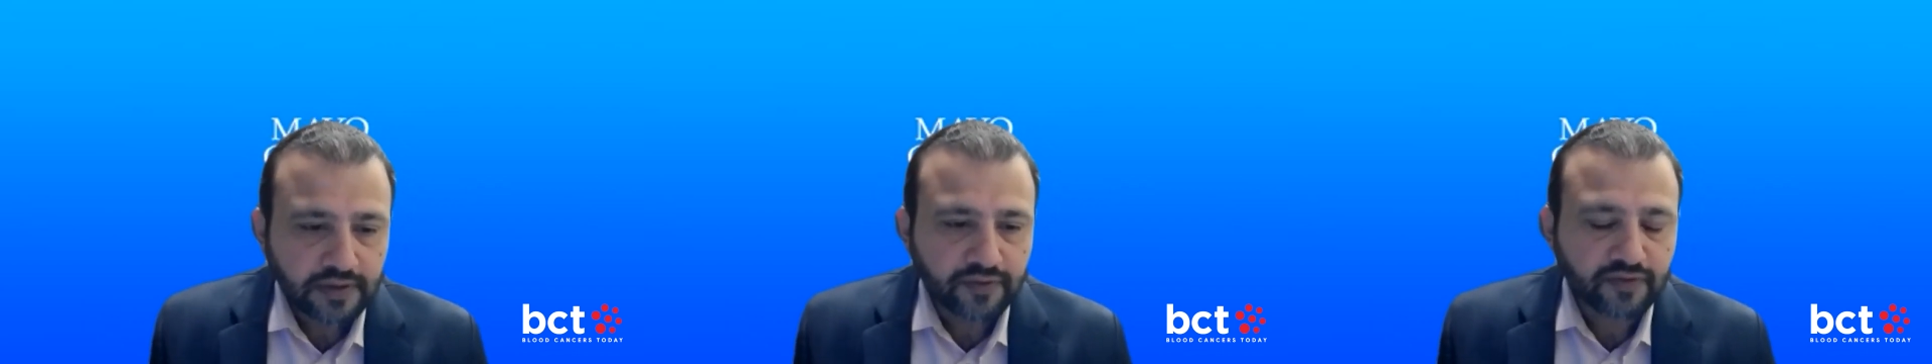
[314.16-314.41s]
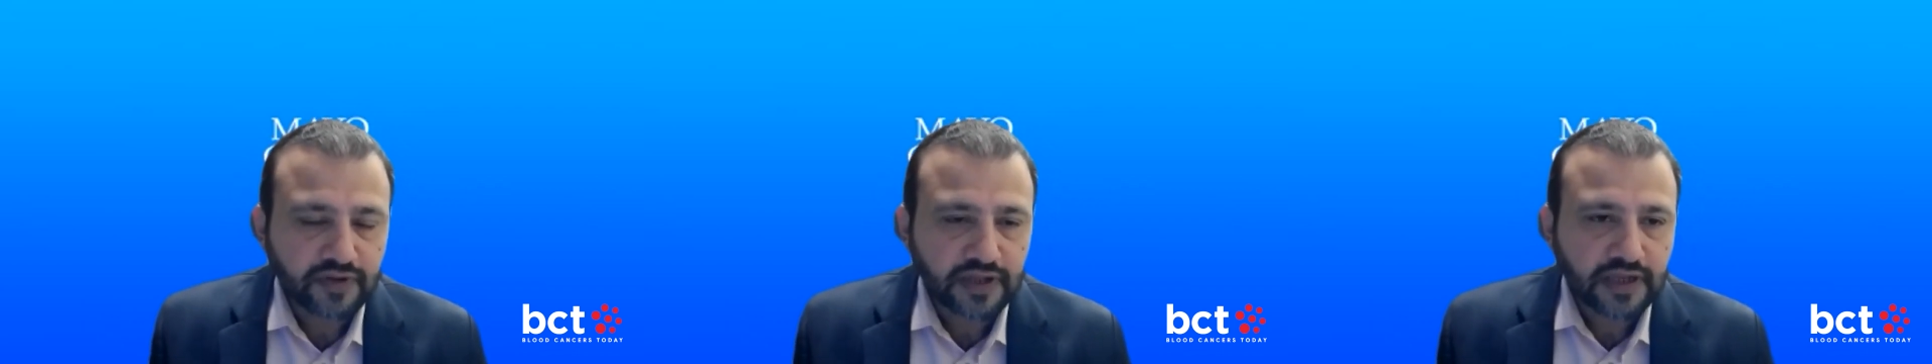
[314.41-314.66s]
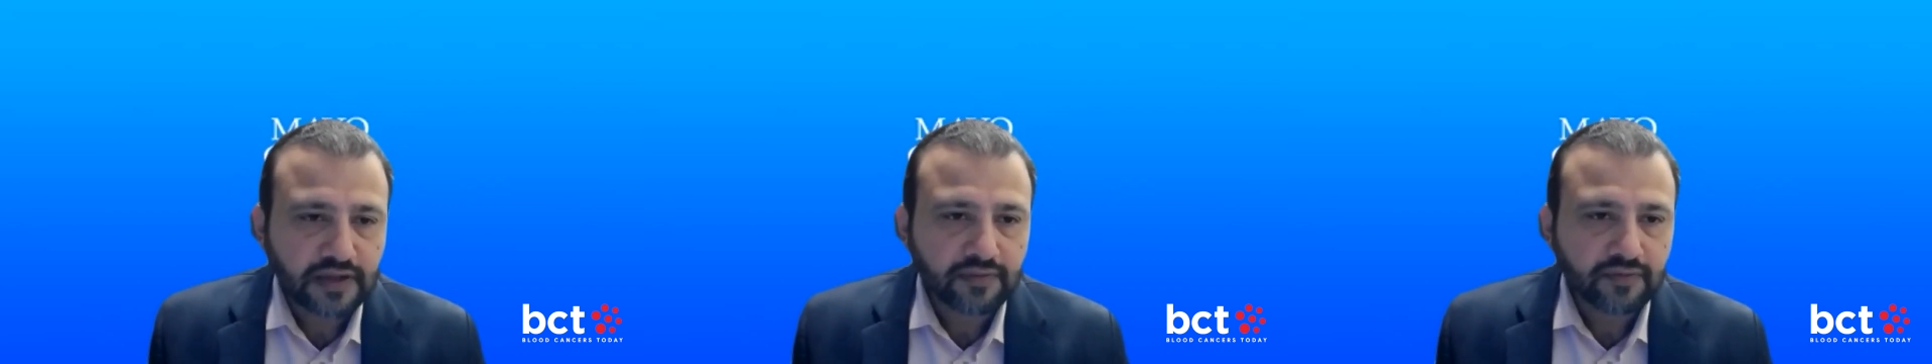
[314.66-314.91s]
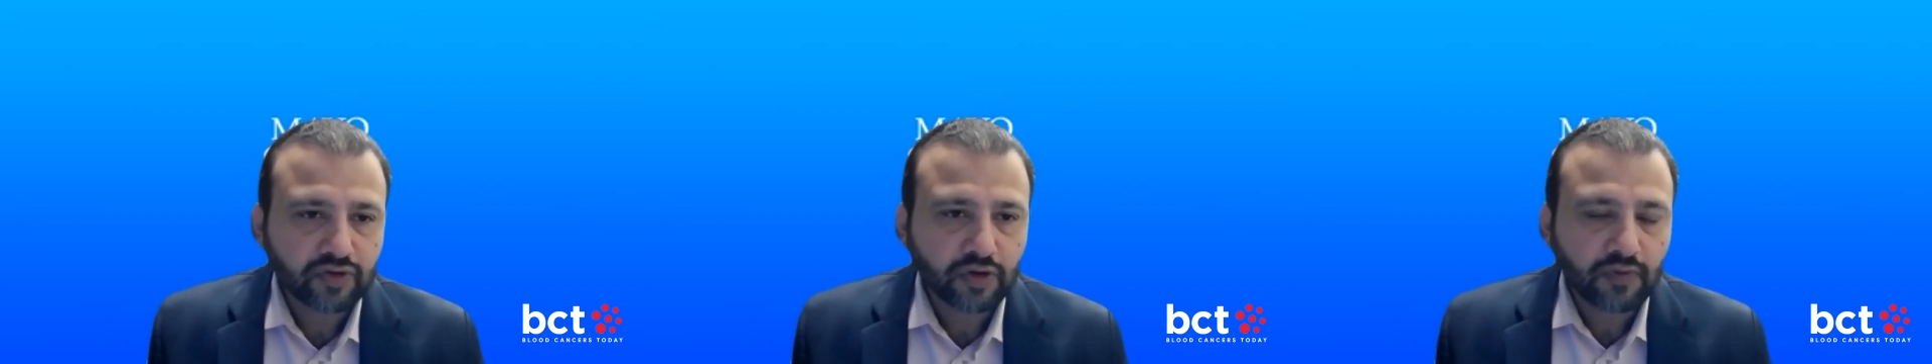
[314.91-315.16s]
seeing
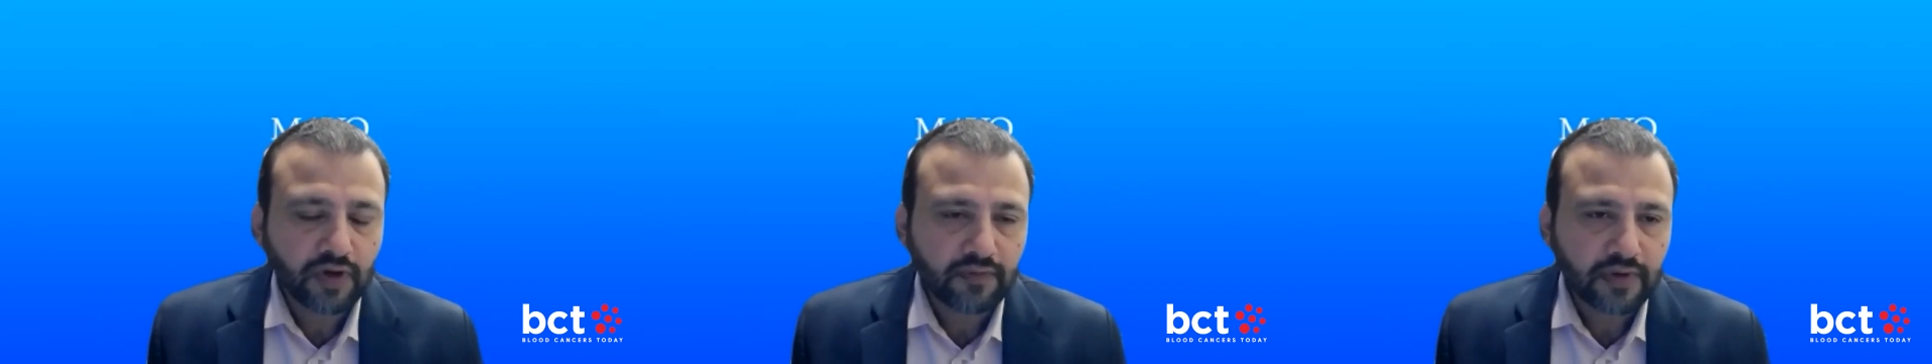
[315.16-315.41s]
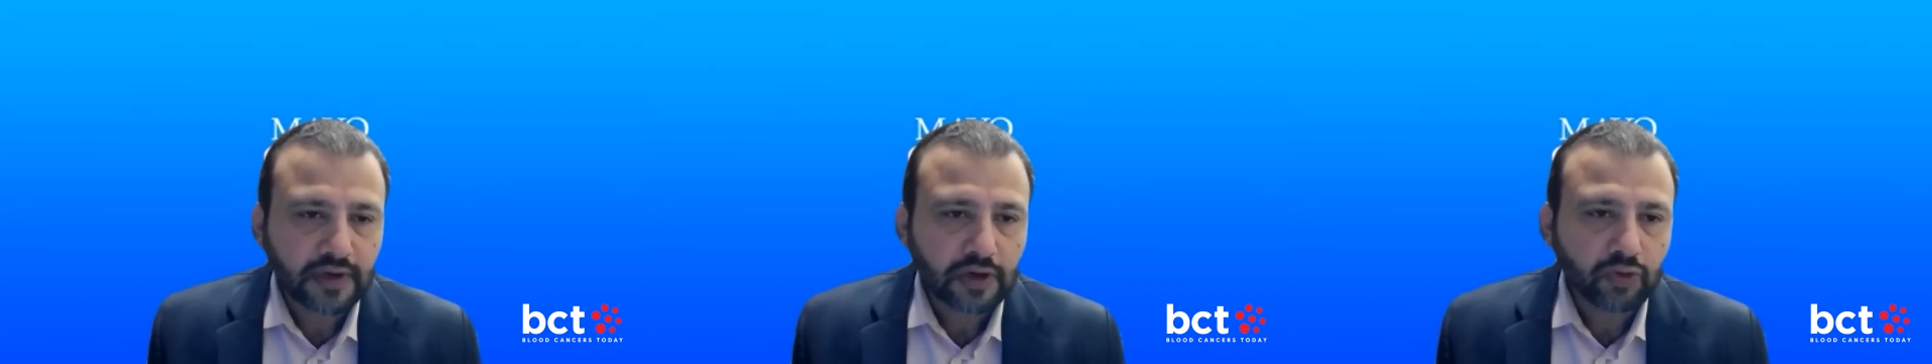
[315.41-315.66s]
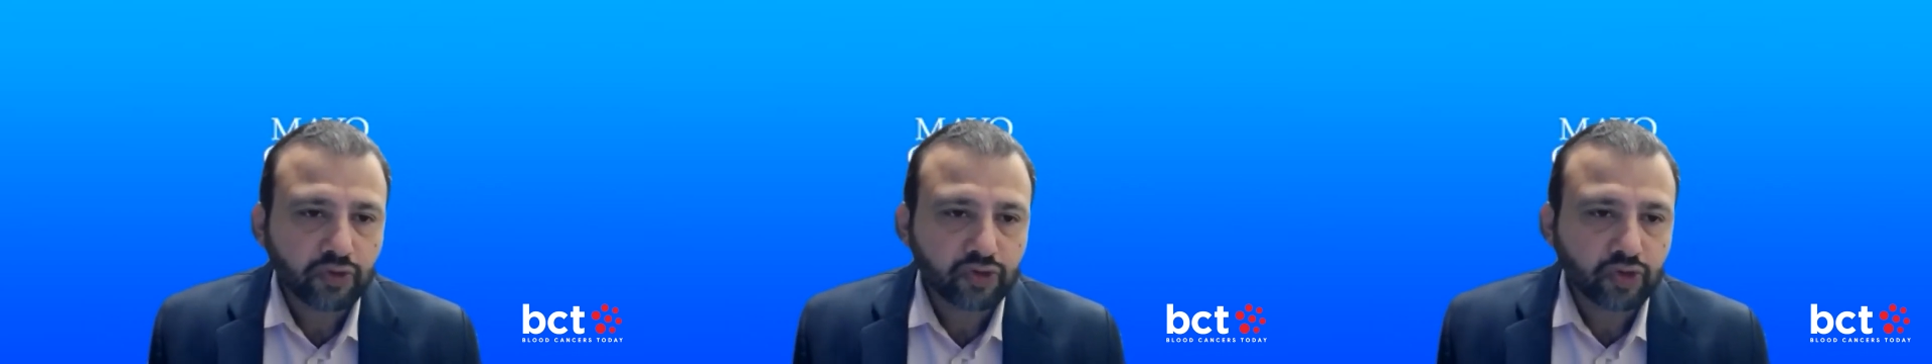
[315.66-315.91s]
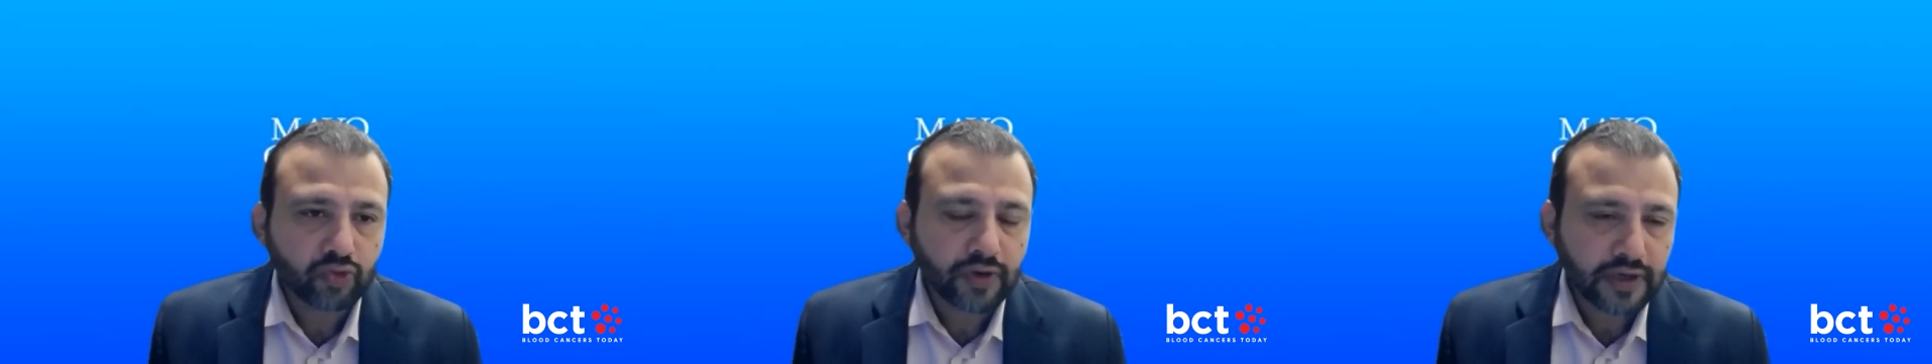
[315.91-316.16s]
survival close
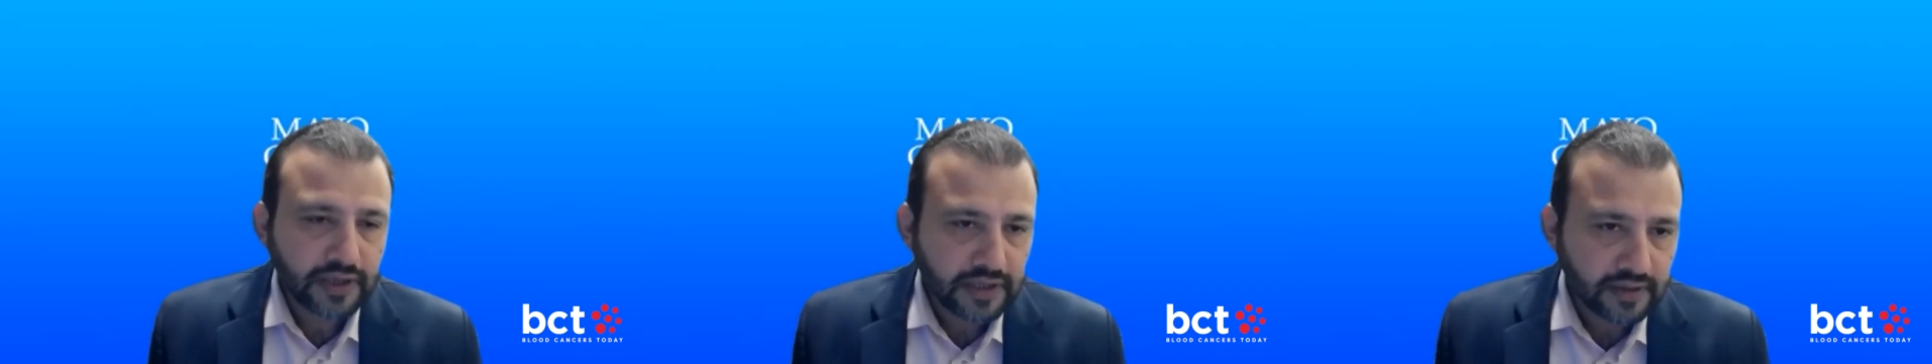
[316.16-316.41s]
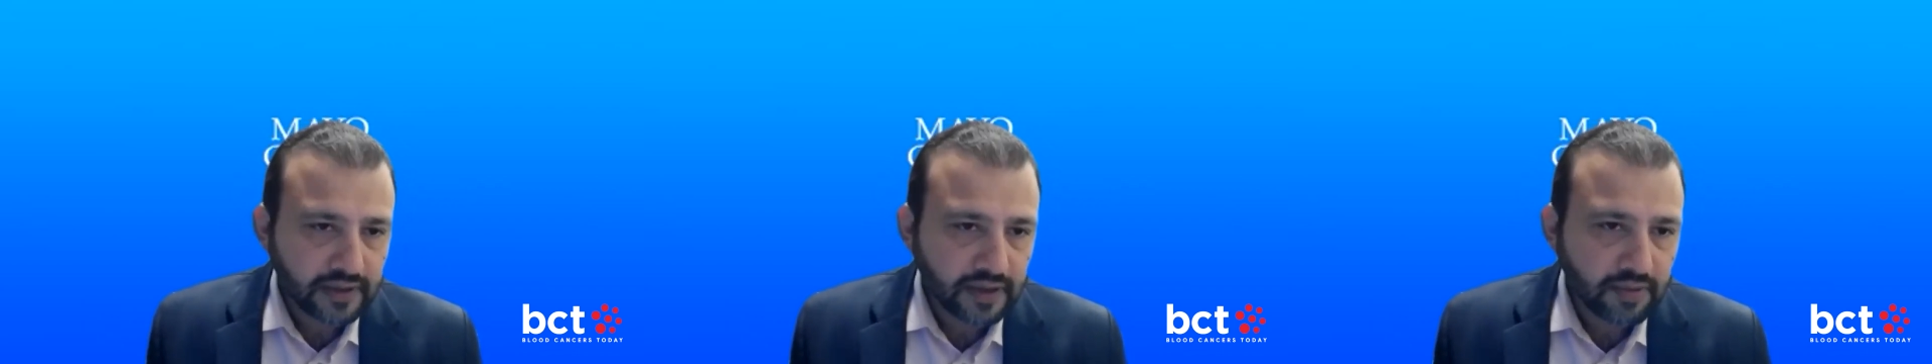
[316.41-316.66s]
to 1 year